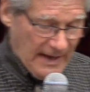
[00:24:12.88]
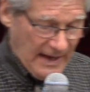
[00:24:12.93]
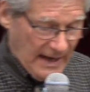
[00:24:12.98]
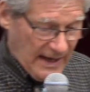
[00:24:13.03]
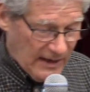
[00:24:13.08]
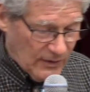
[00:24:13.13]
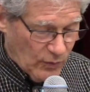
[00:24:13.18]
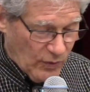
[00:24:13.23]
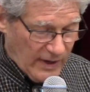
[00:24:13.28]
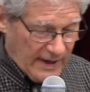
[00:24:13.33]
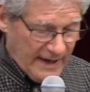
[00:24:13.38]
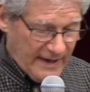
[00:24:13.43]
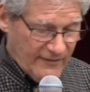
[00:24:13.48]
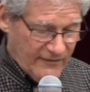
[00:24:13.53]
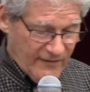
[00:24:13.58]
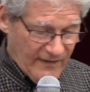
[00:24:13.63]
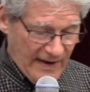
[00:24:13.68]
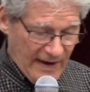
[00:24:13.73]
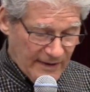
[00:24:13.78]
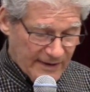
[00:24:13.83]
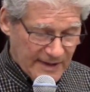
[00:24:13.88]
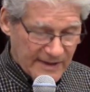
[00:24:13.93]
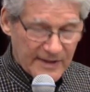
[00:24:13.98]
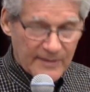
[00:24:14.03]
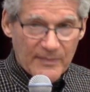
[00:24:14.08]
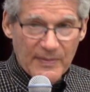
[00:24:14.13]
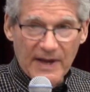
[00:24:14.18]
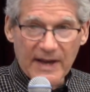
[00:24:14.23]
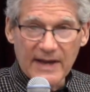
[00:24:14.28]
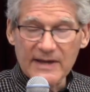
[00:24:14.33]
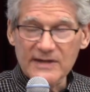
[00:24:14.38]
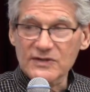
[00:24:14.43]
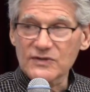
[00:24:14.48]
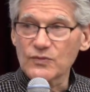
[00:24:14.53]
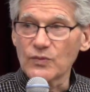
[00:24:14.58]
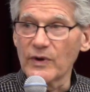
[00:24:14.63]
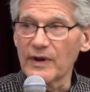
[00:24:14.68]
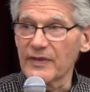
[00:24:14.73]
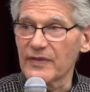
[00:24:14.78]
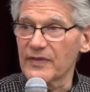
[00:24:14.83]
And what I have found in the past
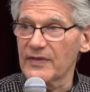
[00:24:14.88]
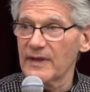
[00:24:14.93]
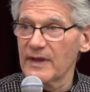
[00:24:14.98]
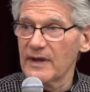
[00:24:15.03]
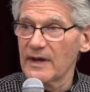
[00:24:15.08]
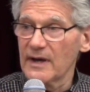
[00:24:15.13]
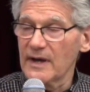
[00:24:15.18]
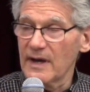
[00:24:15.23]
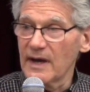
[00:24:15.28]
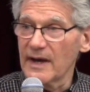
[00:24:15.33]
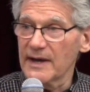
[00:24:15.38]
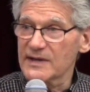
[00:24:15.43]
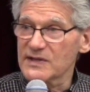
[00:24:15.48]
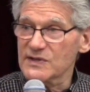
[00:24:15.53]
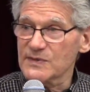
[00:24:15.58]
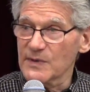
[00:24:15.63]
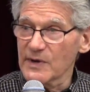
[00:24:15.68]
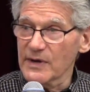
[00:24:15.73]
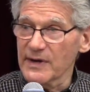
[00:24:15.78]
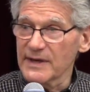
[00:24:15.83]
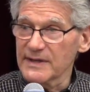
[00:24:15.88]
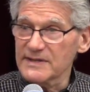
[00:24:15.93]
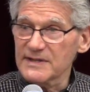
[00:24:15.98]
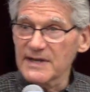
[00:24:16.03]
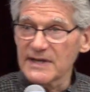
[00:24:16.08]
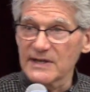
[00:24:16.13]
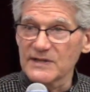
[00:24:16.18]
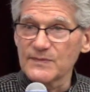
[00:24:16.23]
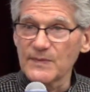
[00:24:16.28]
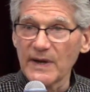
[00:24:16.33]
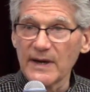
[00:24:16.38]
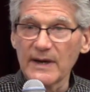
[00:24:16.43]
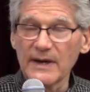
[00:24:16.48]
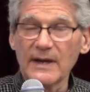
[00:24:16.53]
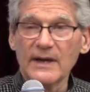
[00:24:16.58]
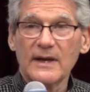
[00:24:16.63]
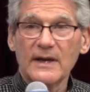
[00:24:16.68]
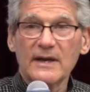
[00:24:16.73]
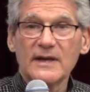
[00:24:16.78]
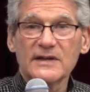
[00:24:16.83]
with experience has
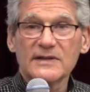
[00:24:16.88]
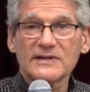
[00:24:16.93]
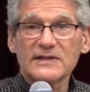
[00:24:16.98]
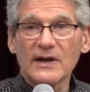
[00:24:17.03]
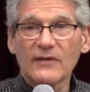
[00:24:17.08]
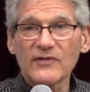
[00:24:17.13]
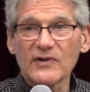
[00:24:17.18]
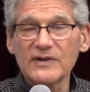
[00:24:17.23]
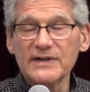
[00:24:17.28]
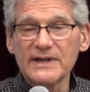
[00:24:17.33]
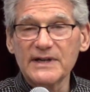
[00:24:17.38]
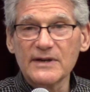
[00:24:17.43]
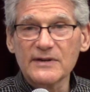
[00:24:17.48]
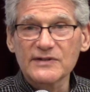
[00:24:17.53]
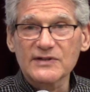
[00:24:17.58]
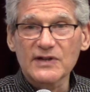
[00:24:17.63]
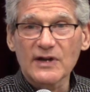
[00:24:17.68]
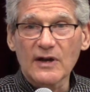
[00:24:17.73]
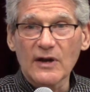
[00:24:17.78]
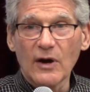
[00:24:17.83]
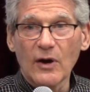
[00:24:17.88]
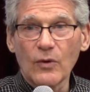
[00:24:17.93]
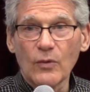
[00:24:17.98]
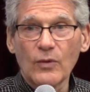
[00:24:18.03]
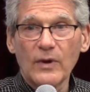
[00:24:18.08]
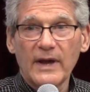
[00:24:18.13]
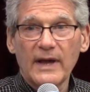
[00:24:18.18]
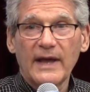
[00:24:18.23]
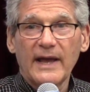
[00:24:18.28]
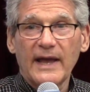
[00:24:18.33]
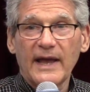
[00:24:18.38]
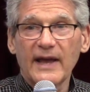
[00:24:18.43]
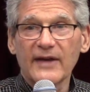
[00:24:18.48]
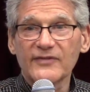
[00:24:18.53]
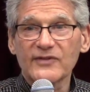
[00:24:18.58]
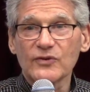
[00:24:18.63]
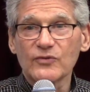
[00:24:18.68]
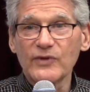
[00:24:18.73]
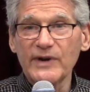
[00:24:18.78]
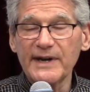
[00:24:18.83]
been several years ago,
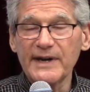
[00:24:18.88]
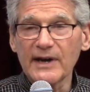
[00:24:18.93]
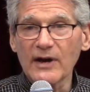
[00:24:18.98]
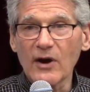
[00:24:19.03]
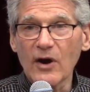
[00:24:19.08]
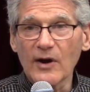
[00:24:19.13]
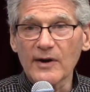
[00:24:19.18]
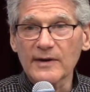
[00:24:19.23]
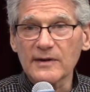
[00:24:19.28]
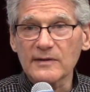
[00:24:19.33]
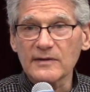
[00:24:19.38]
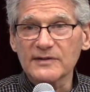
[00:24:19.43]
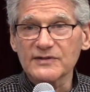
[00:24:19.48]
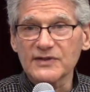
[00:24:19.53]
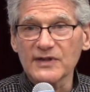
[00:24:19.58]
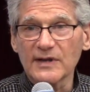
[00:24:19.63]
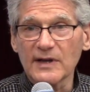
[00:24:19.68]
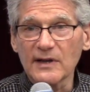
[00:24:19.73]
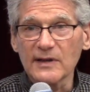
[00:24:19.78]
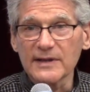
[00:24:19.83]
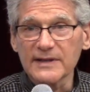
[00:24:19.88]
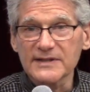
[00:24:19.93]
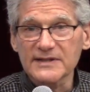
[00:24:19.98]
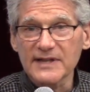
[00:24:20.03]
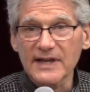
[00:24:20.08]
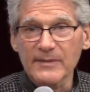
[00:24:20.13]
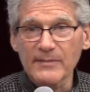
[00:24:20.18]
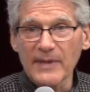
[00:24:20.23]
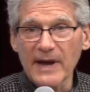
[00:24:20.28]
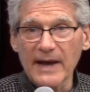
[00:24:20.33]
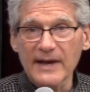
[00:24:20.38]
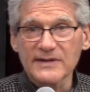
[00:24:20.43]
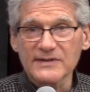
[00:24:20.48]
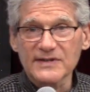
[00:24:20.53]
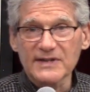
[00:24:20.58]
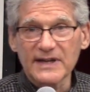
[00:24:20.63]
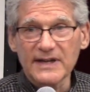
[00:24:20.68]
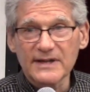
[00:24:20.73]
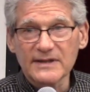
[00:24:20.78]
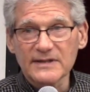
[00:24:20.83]
after reading articles in holistic
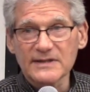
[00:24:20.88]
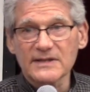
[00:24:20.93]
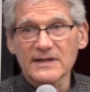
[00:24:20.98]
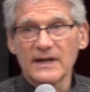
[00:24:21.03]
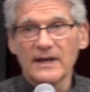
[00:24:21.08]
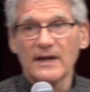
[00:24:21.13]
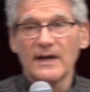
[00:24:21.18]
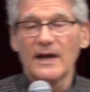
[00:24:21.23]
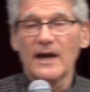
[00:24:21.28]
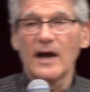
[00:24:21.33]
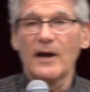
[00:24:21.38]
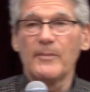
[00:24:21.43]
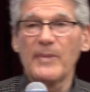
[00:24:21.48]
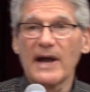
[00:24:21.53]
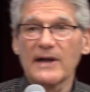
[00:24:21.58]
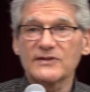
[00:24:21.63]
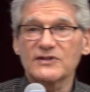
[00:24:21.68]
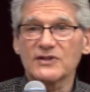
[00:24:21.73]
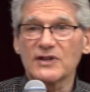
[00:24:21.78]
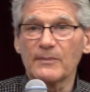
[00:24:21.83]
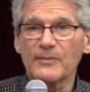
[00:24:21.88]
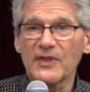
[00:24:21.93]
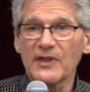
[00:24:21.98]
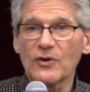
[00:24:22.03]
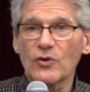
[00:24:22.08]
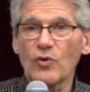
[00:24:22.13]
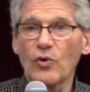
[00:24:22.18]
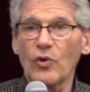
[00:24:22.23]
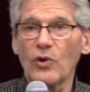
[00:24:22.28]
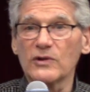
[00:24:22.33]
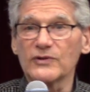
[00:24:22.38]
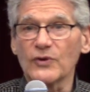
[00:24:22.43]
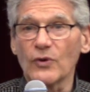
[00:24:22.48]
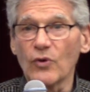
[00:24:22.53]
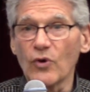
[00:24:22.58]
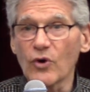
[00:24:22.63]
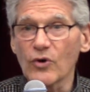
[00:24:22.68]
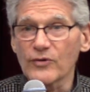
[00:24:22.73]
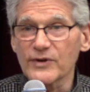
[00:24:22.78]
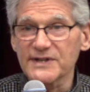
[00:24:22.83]
magazines about something called
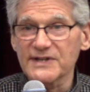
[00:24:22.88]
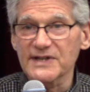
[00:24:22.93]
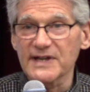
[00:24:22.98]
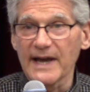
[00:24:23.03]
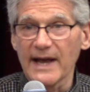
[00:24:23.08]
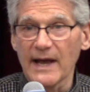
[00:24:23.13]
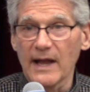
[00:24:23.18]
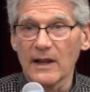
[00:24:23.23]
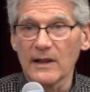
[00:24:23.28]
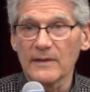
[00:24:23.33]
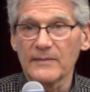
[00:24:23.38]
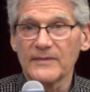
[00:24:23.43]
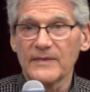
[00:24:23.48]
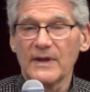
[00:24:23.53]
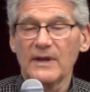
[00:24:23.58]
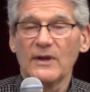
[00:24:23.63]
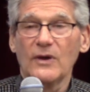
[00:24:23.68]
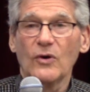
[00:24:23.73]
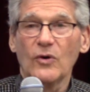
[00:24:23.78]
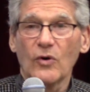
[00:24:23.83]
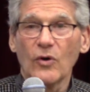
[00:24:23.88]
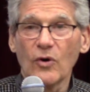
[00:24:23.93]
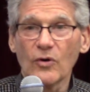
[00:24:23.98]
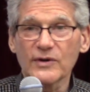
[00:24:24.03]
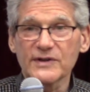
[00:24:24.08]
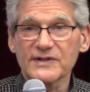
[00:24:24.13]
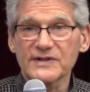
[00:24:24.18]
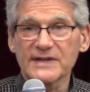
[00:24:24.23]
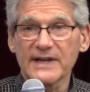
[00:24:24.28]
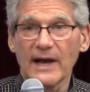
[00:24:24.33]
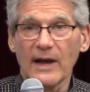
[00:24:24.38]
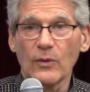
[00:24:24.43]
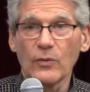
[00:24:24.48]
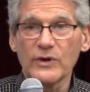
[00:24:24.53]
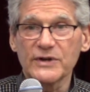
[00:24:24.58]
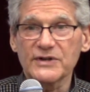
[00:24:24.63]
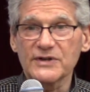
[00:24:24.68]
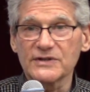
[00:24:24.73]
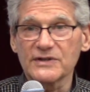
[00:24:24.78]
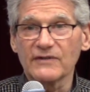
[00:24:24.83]
Orasal,
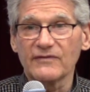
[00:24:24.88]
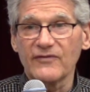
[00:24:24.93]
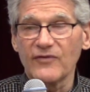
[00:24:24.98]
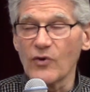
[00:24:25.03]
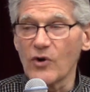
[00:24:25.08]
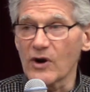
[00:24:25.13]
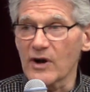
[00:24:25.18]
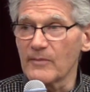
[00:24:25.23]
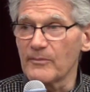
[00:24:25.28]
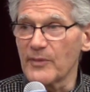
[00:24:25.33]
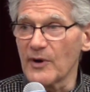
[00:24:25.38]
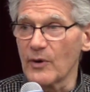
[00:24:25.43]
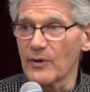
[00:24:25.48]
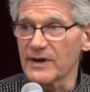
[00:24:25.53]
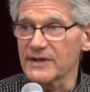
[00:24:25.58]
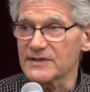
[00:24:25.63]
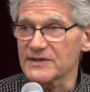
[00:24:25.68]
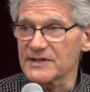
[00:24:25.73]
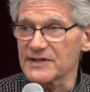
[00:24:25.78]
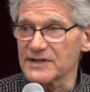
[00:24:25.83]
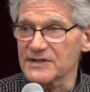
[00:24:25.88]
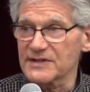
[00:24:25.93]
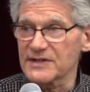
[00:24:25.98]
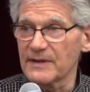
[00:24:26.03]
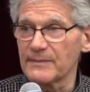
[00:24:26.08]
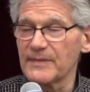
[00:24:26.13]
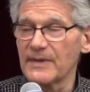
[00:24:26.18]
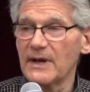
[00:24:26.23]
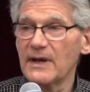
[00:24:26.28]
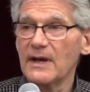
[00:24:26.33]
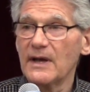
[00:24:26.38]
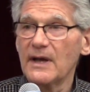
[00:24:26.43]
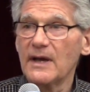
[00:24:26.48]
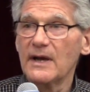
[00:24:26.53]
which is a 4-component system